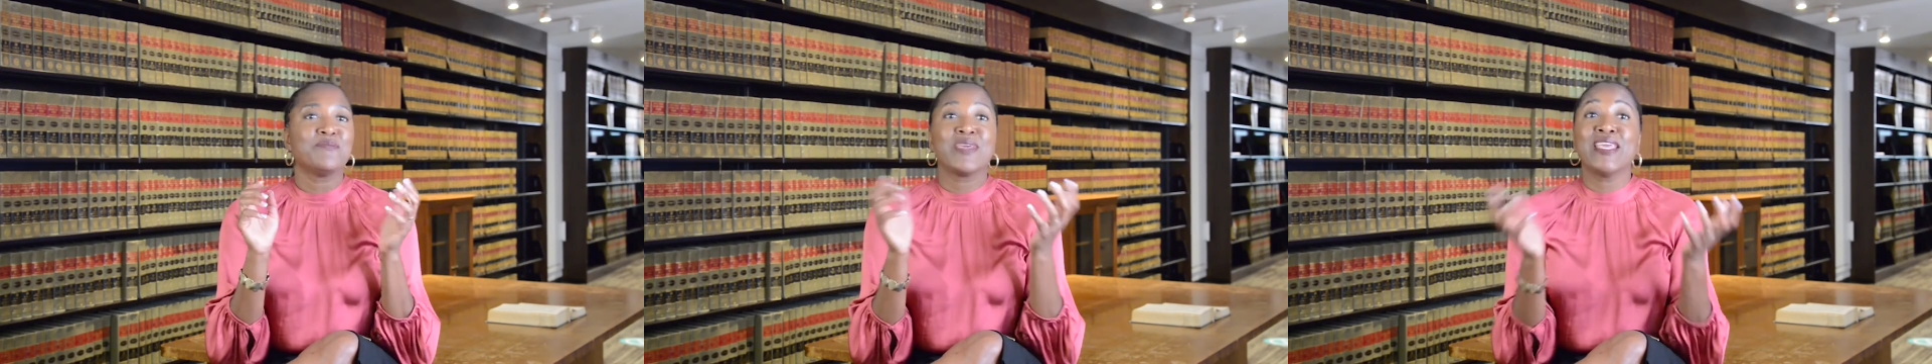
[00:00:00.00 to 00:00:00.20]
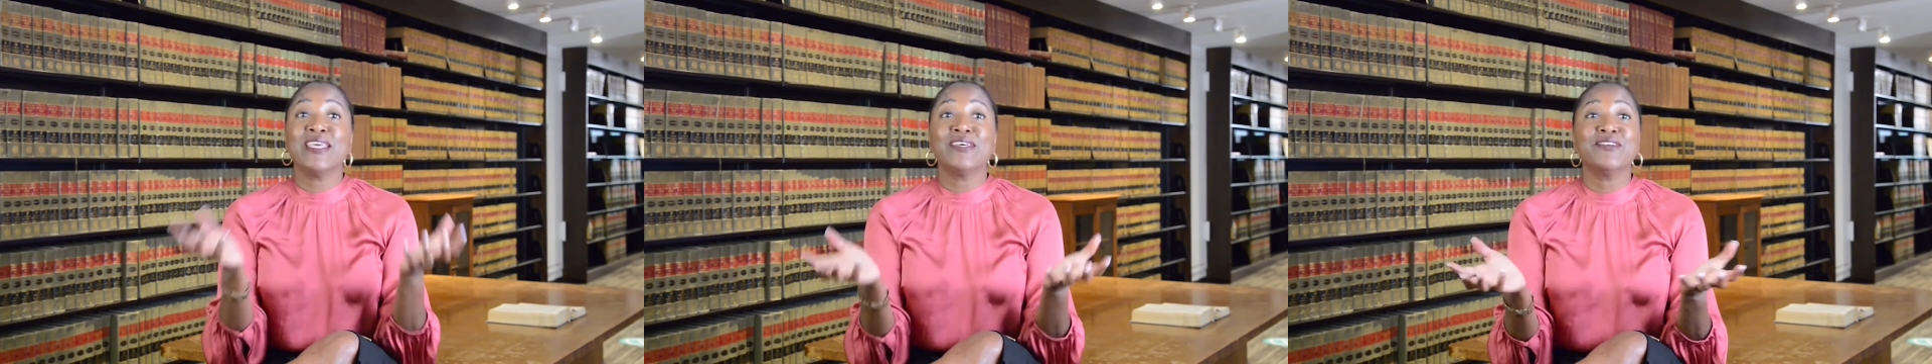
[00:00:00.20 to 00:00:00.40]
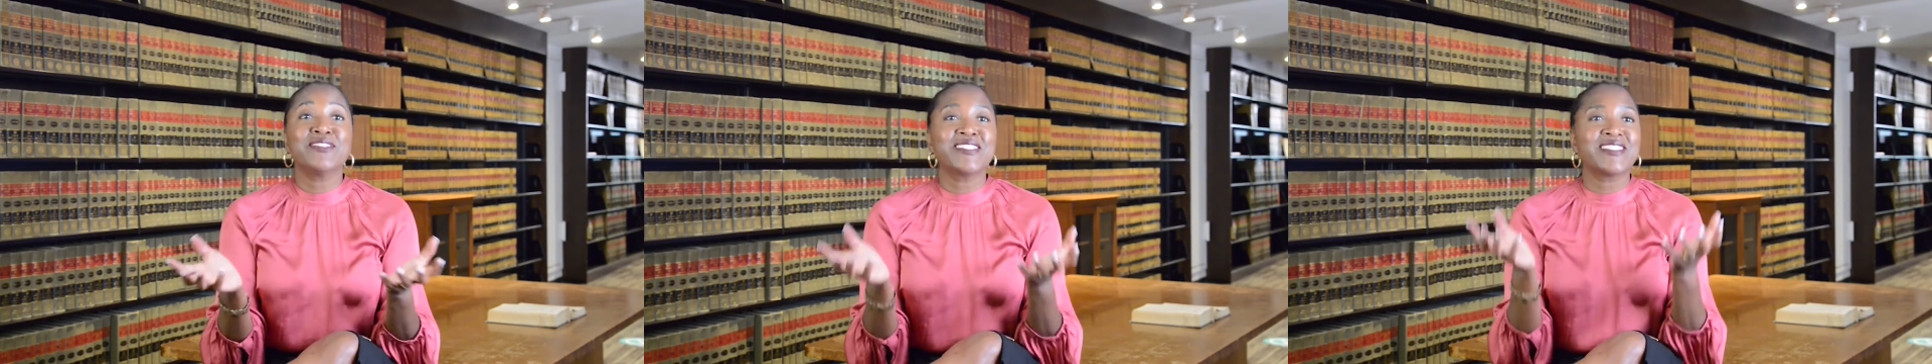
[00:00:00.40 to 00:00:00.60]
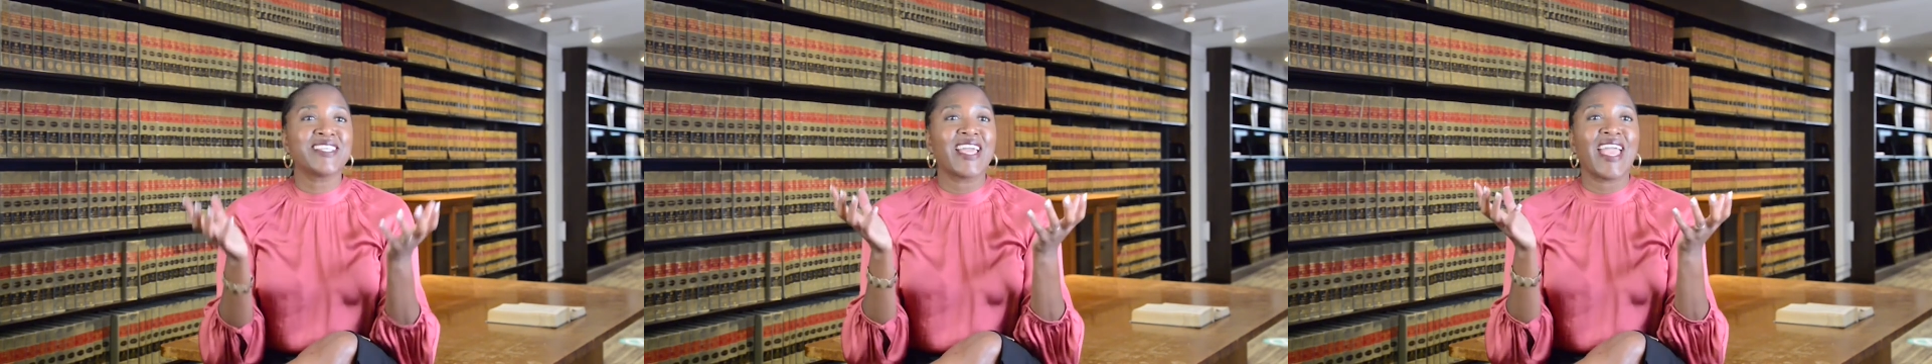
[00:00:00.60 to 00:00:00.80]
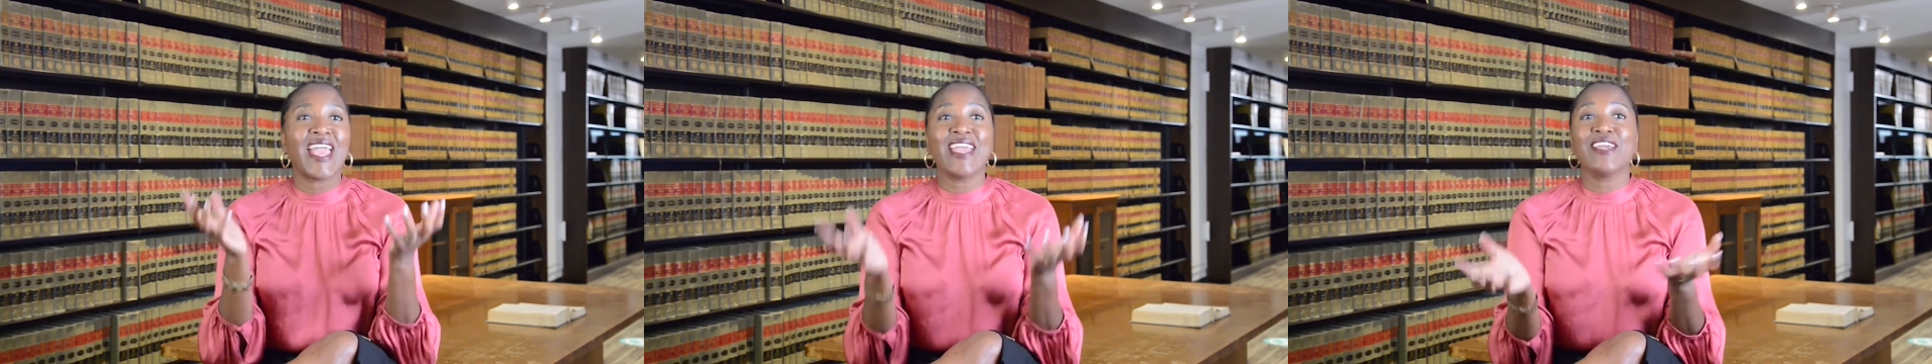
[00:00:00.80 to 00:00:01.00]
guilt,
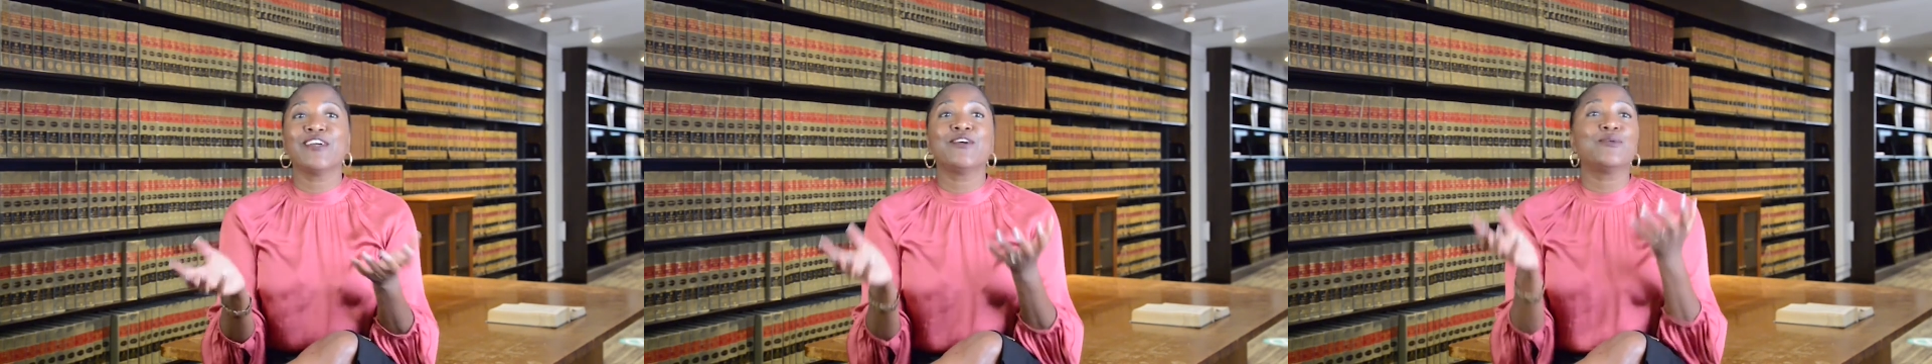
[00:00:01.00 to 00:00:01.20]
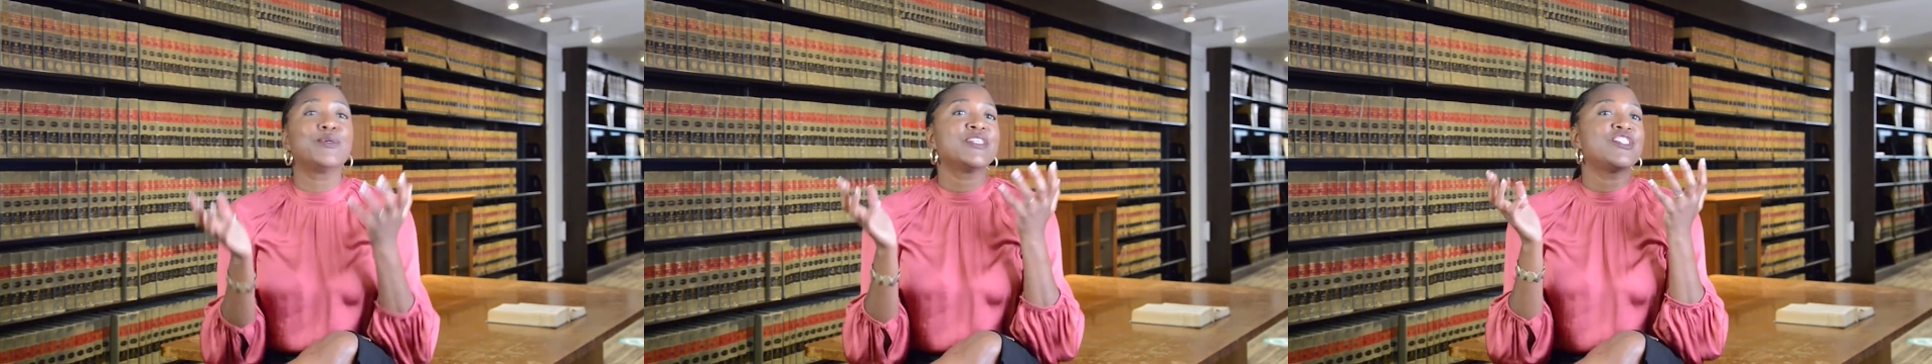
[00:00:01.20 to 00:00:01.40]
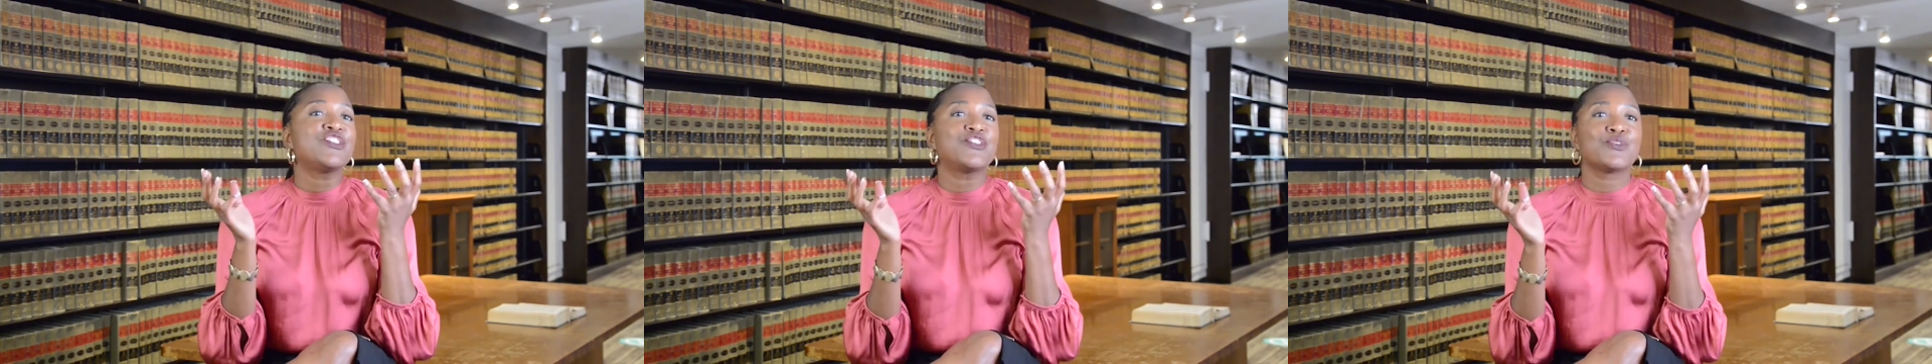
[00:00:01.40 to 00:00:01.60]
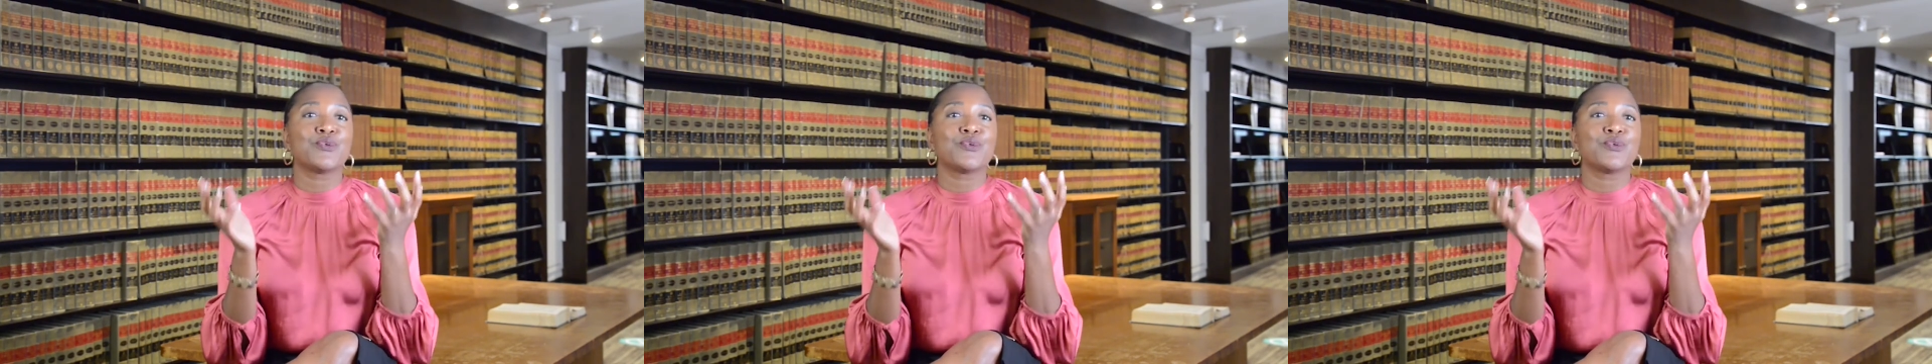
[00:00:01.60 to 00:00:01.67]
anguish,